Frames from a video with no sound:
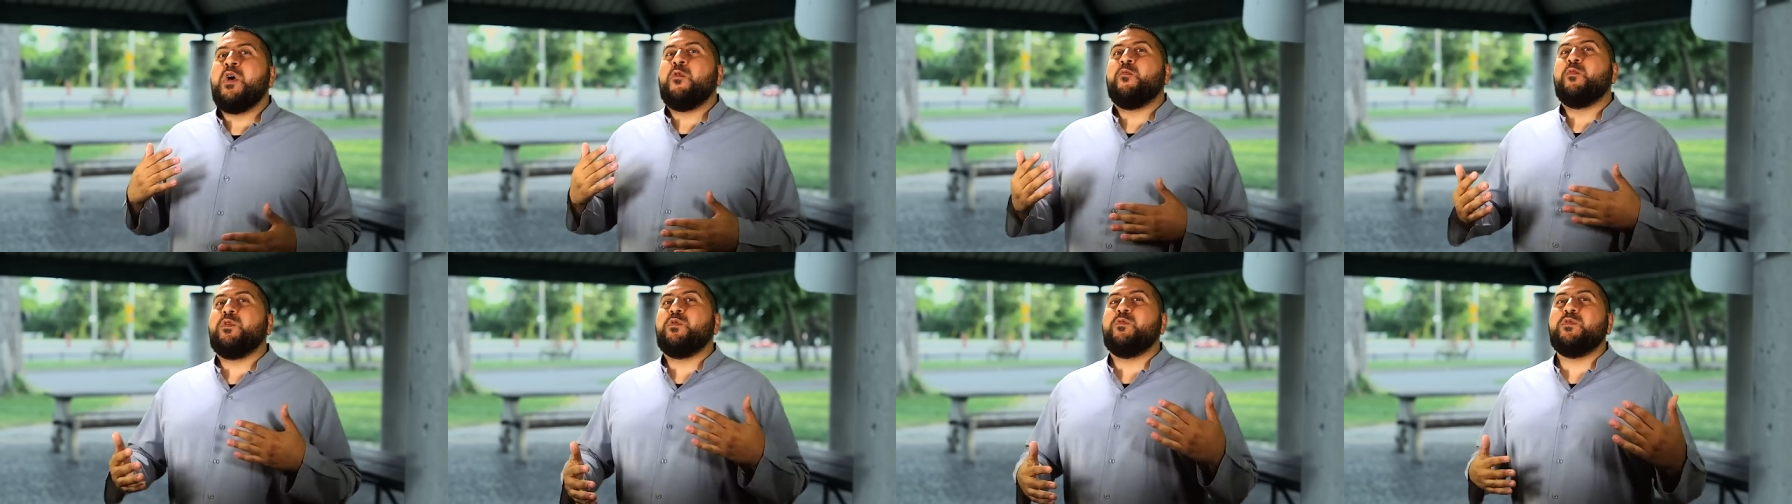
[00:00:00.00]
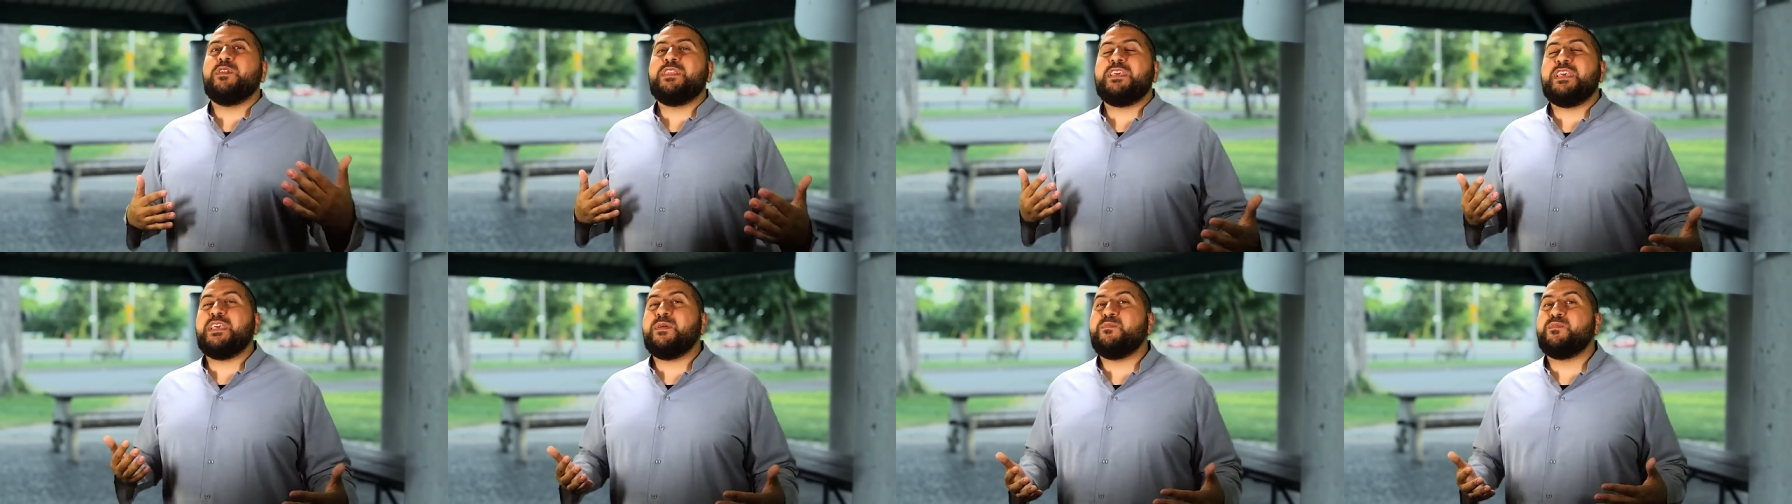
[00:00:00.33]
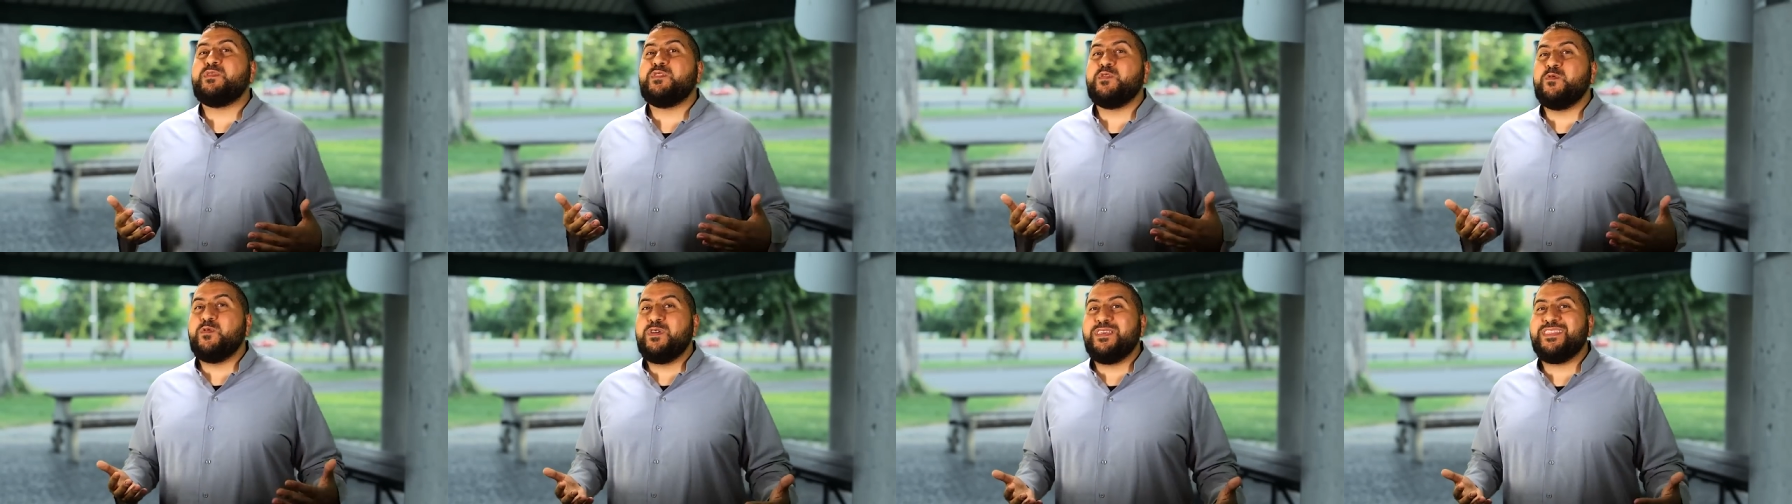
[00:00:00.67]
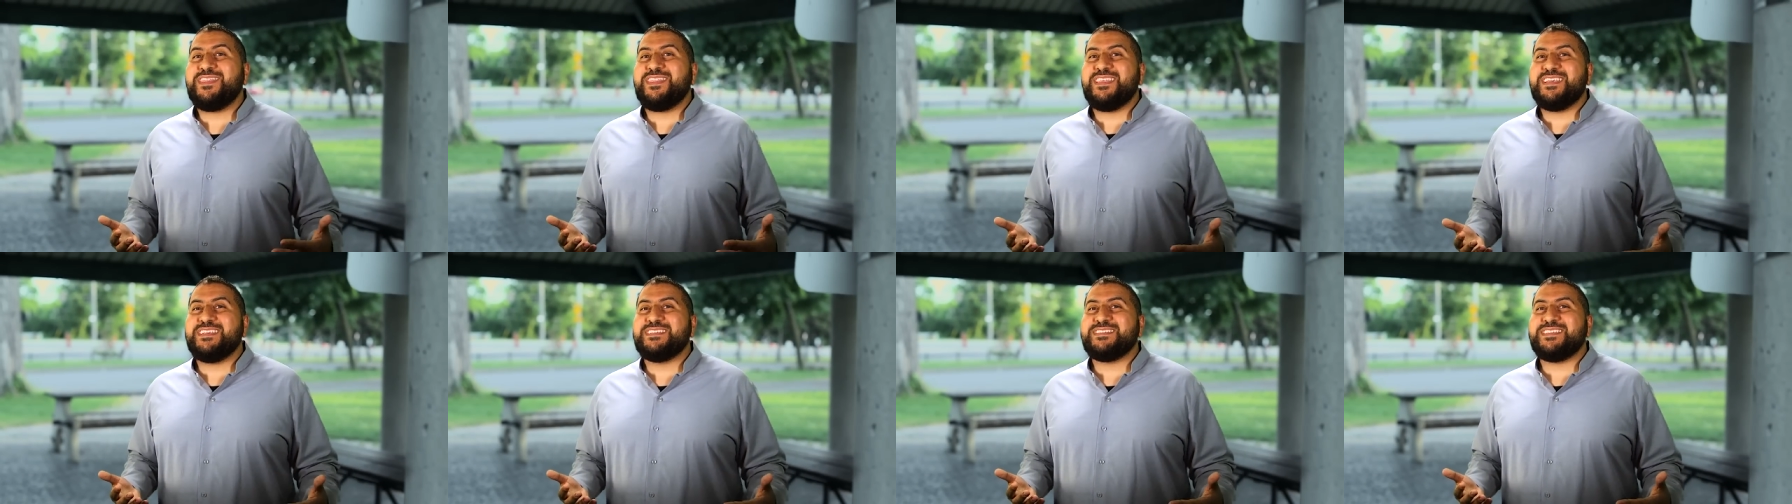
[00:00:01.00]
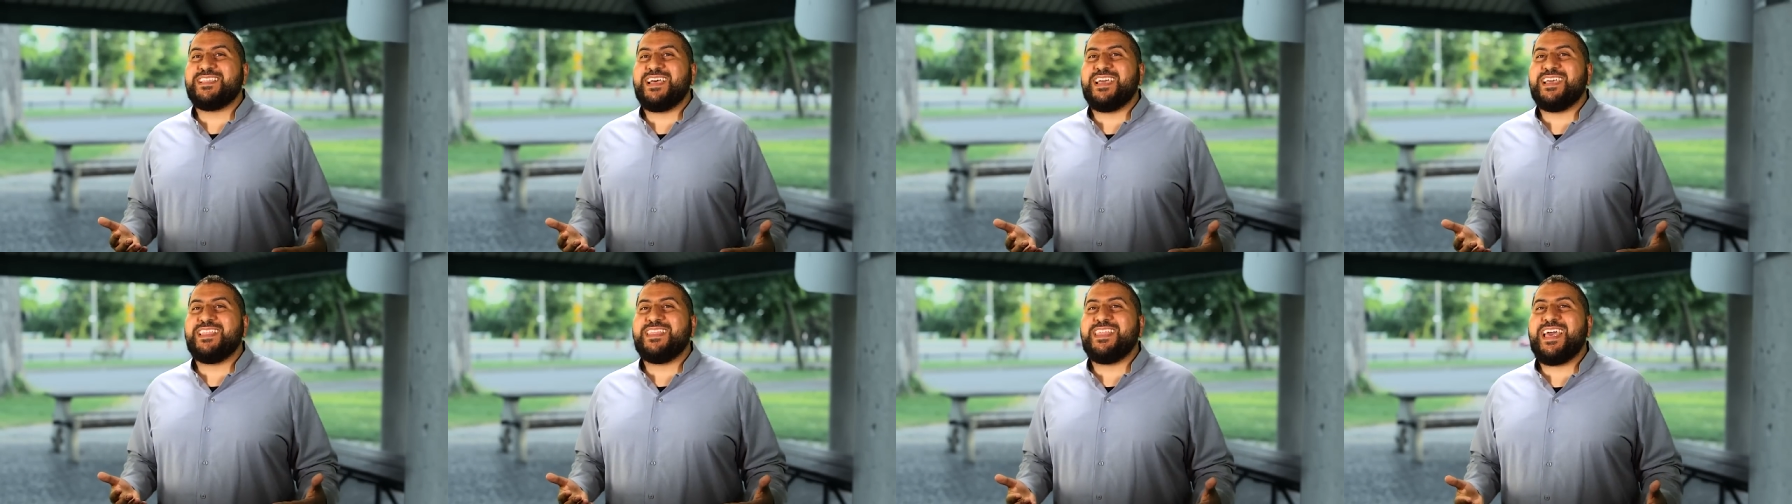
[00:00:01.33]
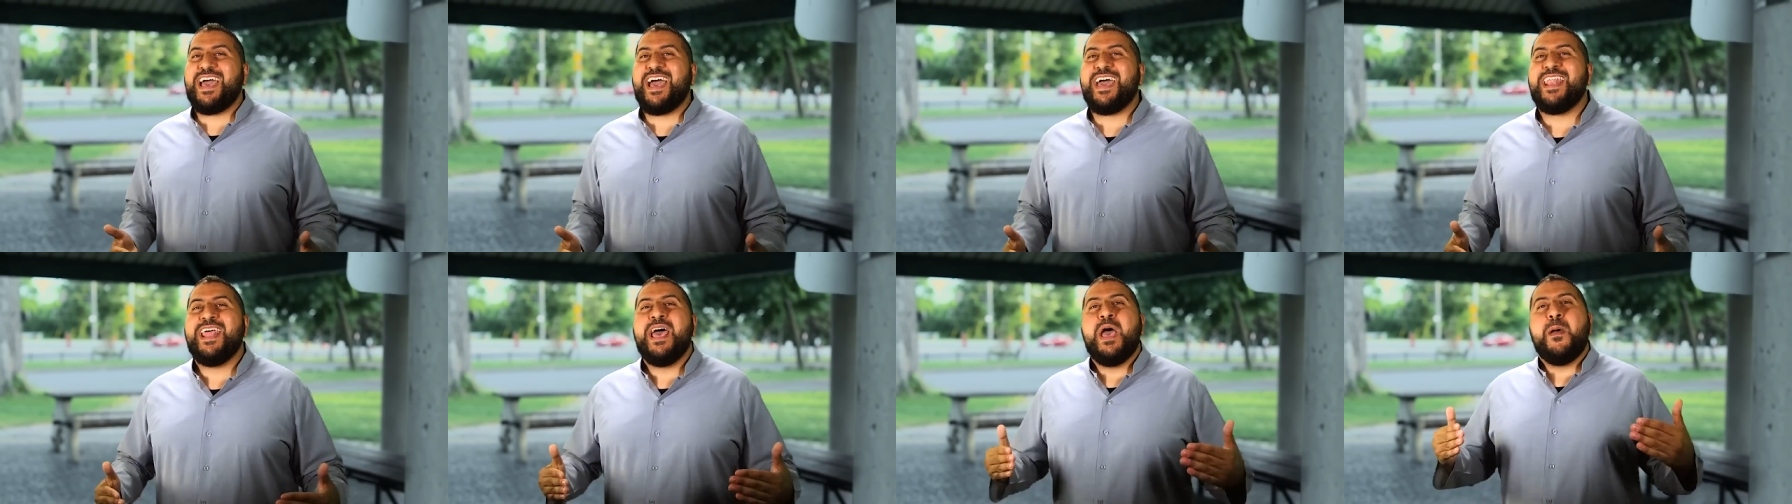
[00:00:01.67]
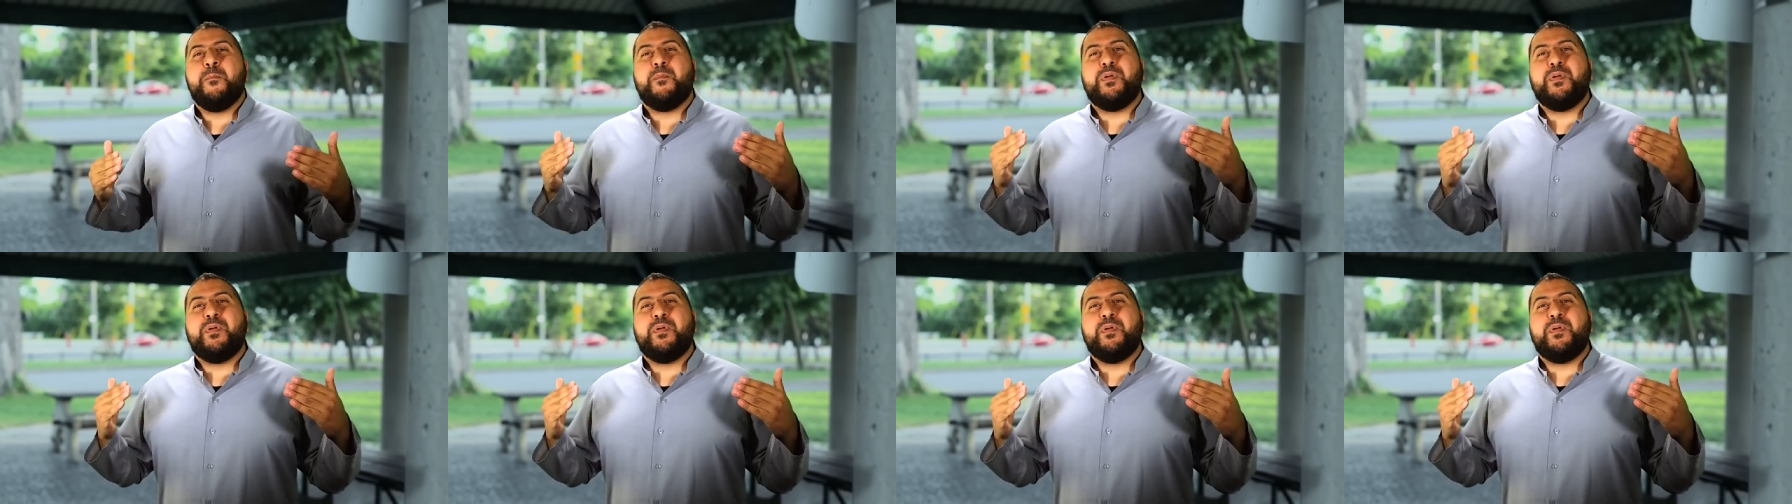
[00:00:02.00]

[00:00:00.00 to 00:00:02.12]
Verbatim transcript: We would keep doing things like that,